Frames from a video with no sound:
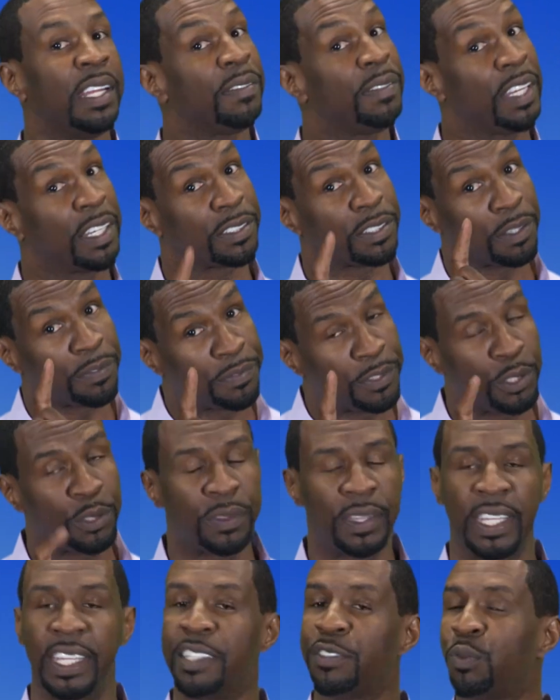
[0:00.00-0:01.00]
There's a few
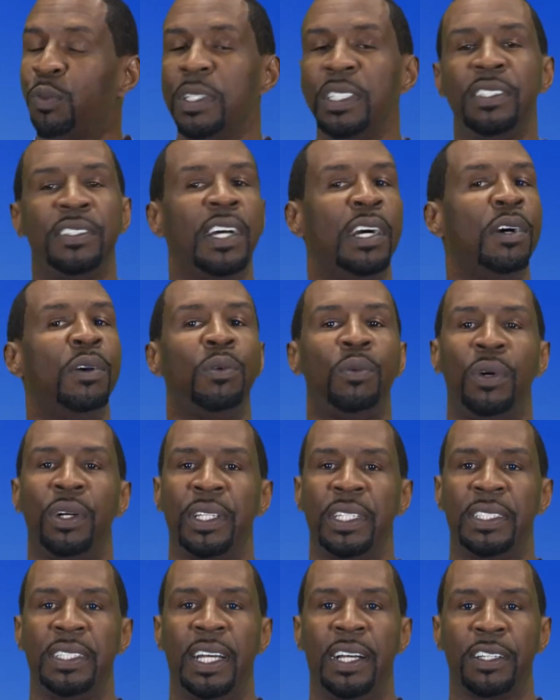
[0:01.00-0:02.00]
things we don't
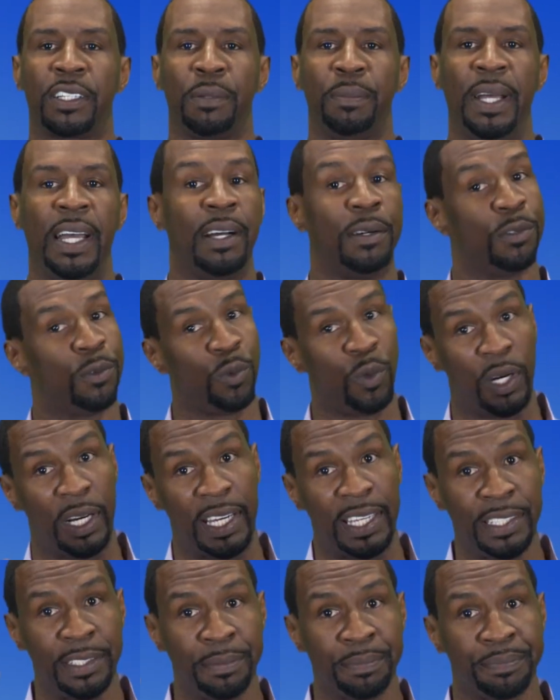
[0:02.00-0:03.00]
want to talk about.
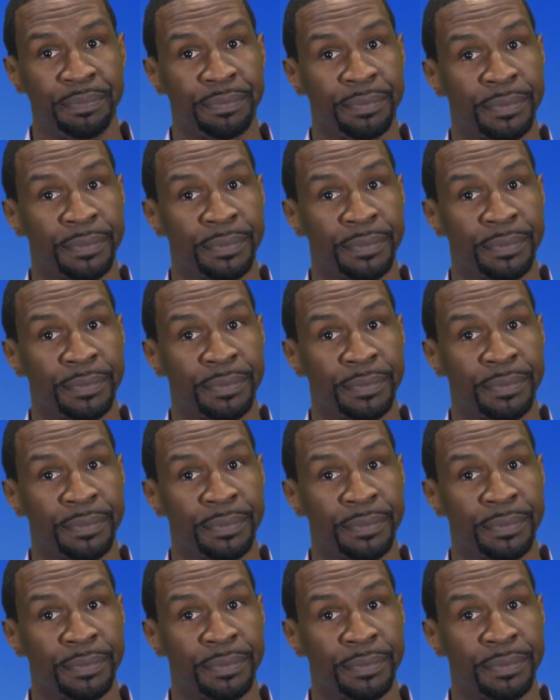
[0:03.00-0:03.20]
1,